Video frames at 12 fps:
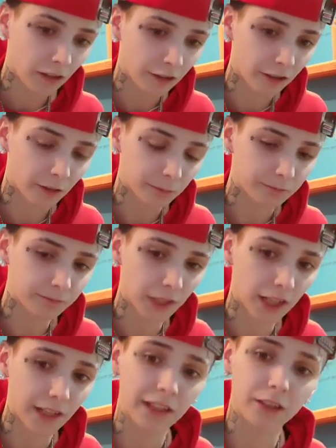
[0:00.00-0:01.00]
Um,
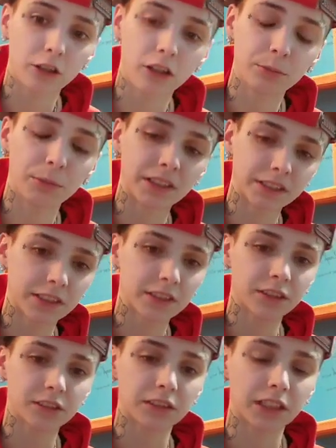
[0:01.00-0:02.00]
I had called my
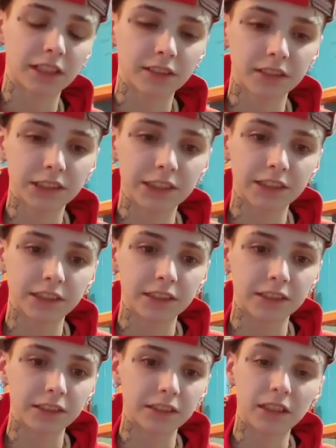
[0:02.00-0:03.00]
sister that night
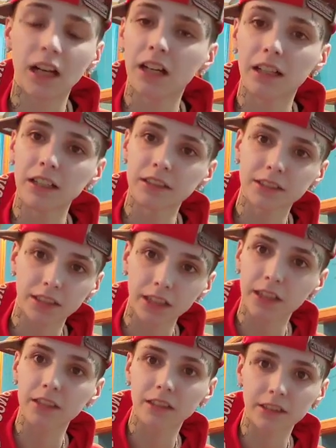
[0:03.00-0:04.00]
and I had
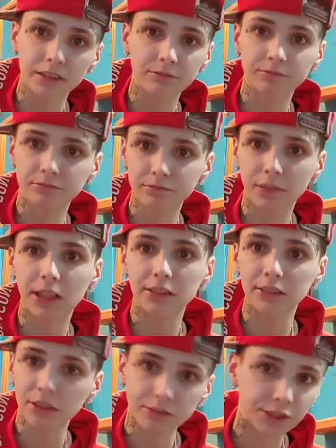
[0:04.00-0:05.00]
said like, I
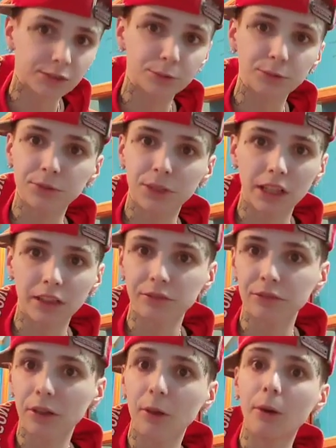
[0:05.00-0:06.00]
love you,
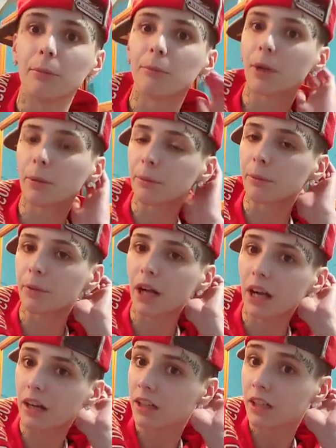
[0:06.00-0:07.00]
um, blah blah
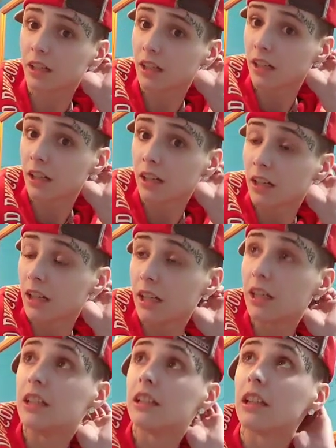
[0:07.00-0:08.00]
blah
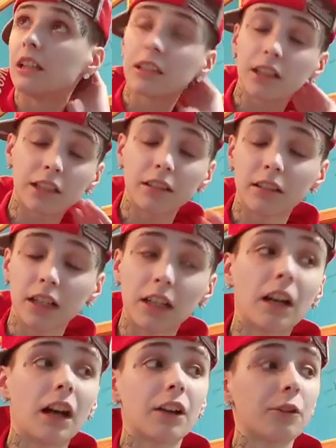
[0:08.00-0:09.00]
and like
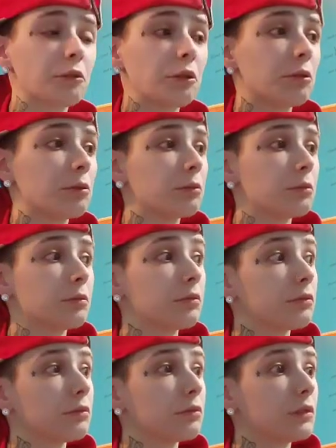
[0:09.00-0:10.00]
I don't know
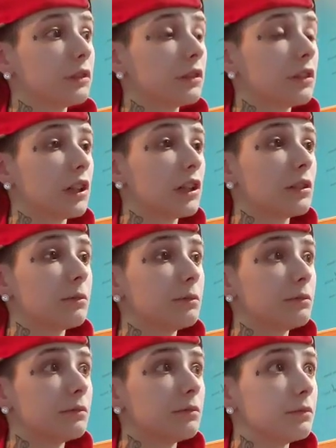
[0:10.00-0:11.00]

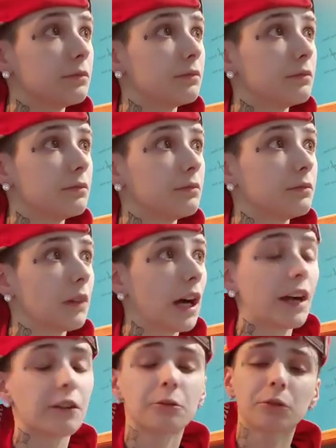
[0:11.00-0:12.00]
um
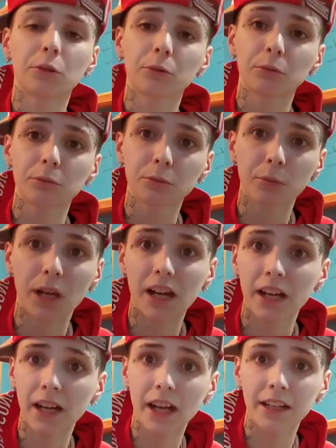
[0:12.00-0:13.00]
I don't know
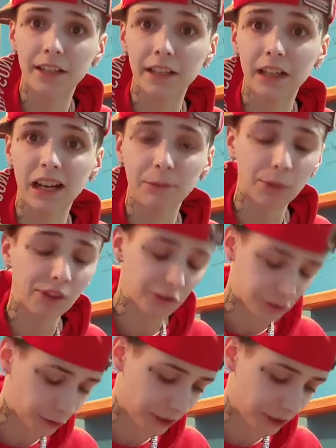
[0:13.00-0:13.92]
why I didn't hop on the